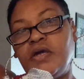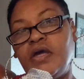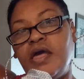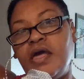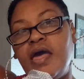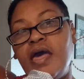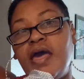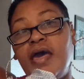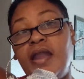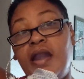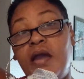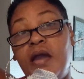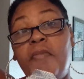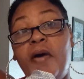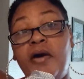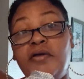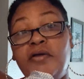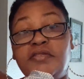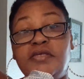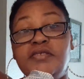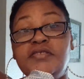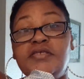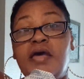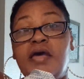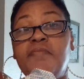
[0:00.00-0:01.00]
And I bought
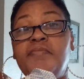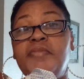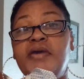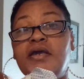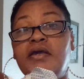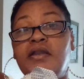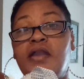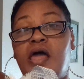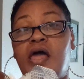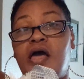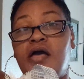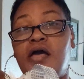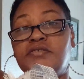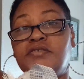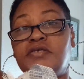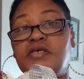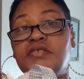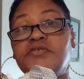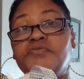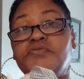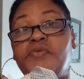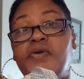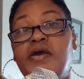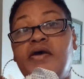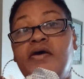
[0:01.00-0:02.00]
these at Big Lots as
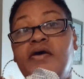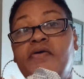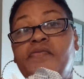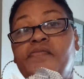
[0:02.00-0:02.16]
well.